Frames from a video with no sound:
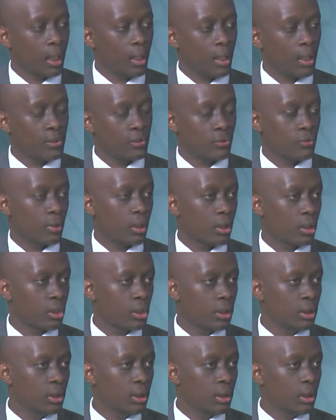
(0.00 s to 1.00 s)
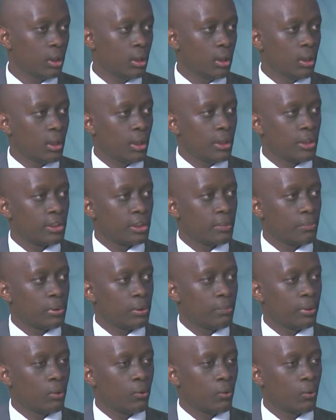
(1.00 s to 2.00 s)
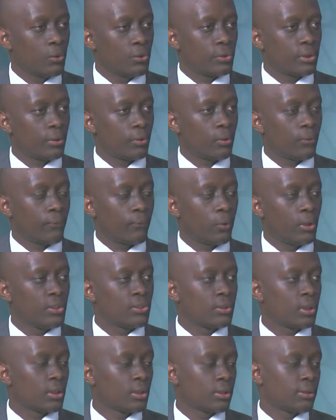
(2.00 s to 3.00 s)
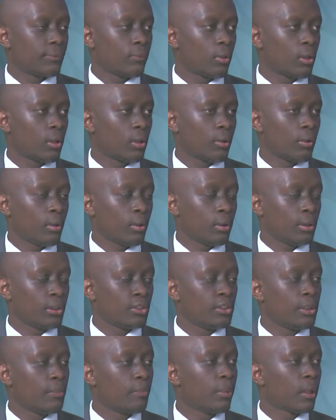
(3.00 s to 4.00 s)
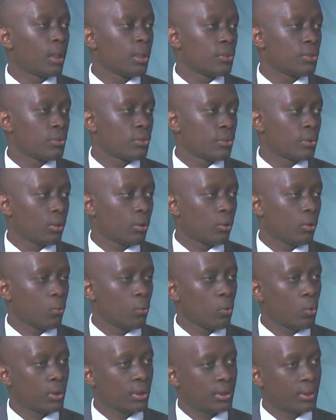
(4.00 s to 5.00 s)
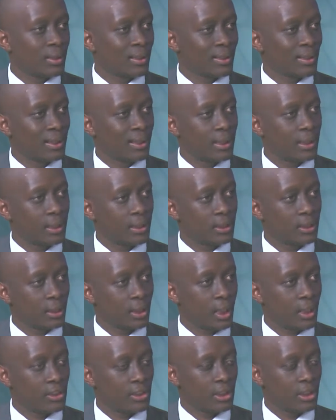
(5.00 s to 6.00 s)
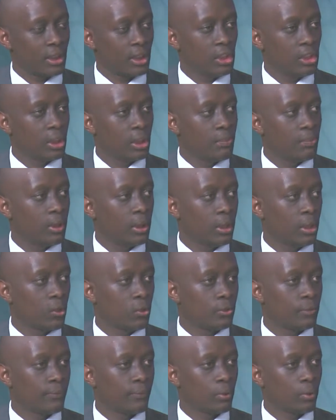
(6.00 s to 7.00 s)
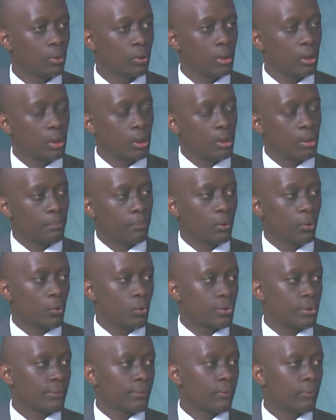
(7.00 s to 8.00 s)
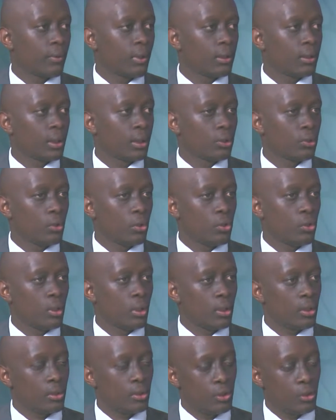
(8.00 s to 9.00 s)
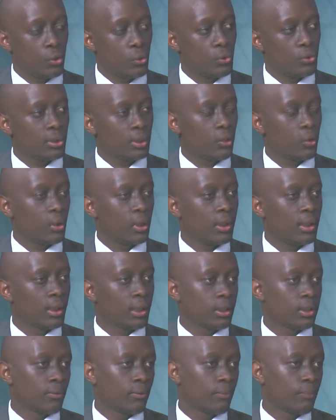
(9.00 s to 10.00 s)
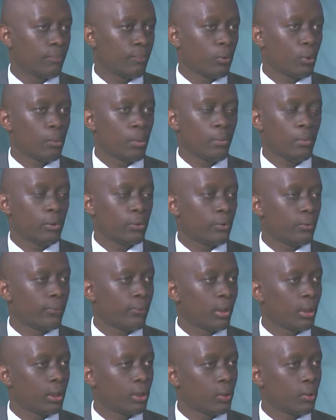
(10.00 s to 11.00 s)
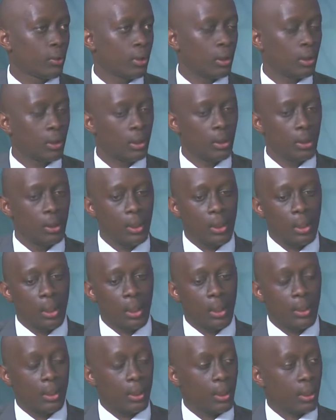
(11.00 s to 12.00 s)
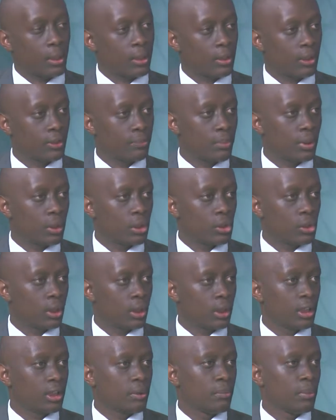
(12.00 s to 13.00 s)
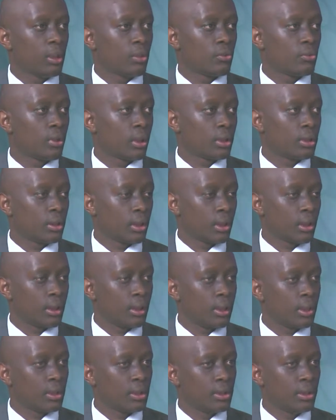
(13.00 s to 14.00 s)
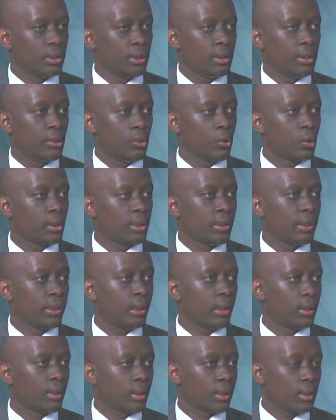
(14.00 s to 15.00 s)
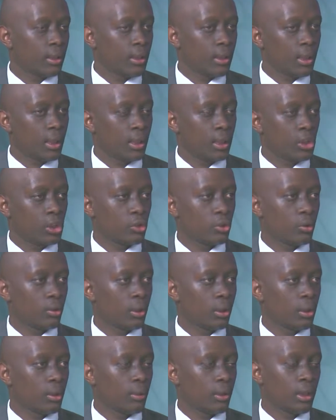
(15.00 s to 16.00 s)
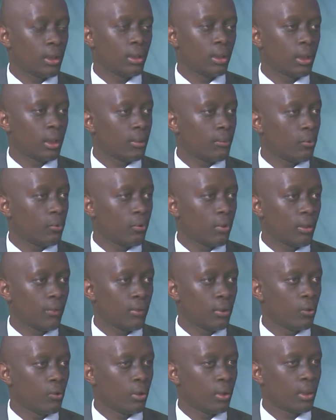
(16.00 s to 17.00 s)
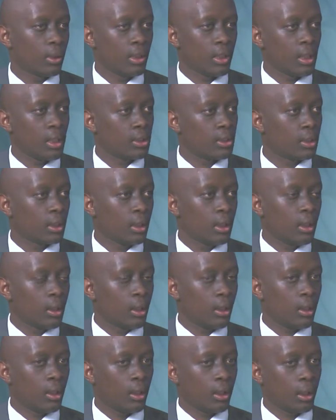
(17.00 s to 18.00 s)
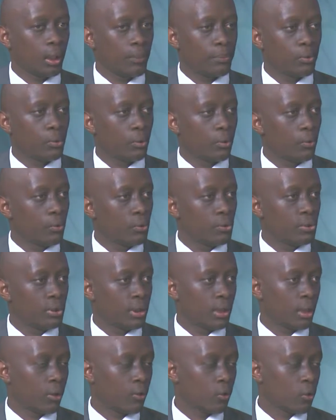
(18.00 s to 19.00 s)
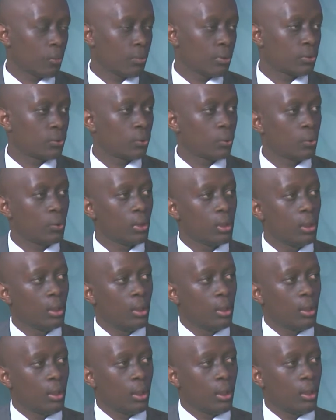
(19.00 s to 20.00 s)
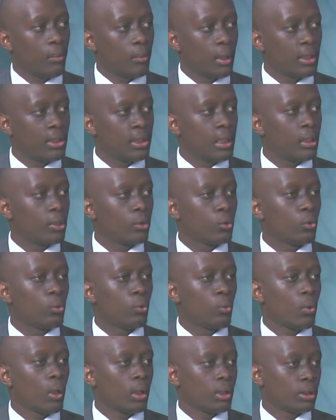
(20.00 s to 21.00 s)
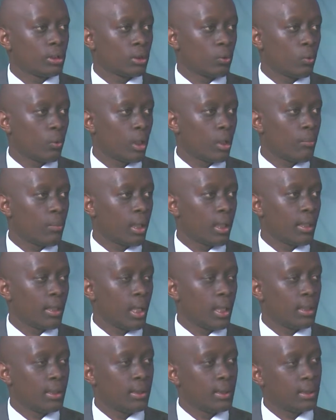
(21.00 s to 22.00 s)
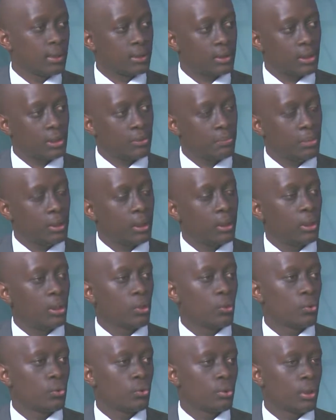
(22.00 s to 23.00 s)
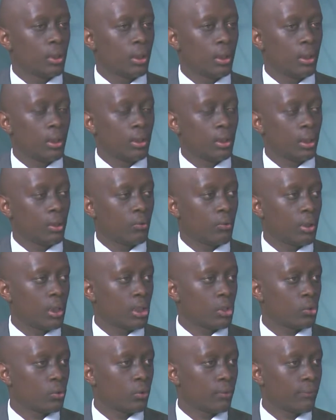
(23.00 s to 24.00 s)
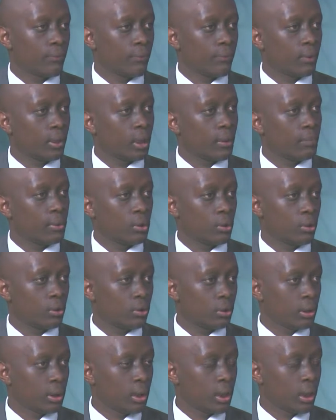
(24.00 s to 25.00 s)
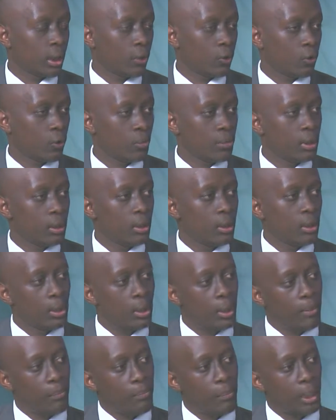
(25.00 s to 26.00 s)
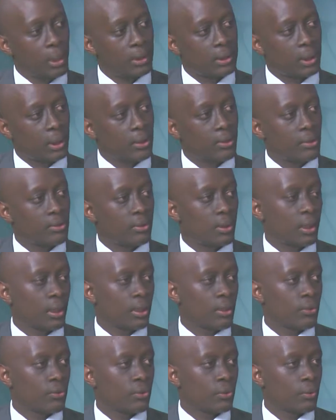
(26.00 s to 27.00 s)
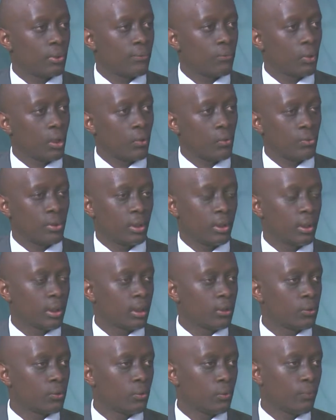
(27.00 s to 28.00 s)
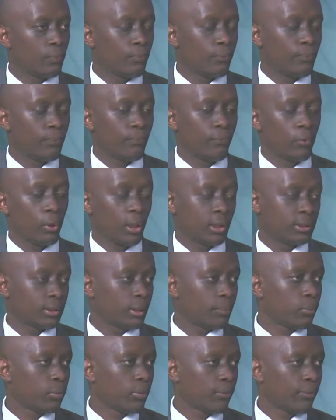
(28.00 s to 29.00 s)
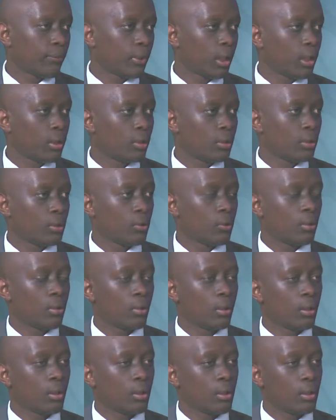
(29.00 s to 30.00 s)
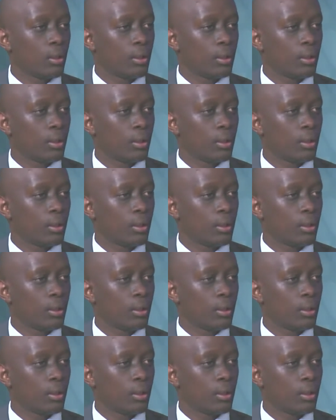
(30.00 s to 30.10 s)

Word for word: strategy mm -hmm. simply because, for instance, uh, it depends on what the debt has initially been used for. Because if you find that you, you are using your debt probably to fund your uh, recurrent expenditure. It means that uh, the debt did not yield any additional uh, income or revenue or create uh, capital goods in the economy. So um, ideally you'd want whereby a debt is being used uh, in the creation of capital in an economy but uh, in this case, if you are using debt to, for example, fund your uh,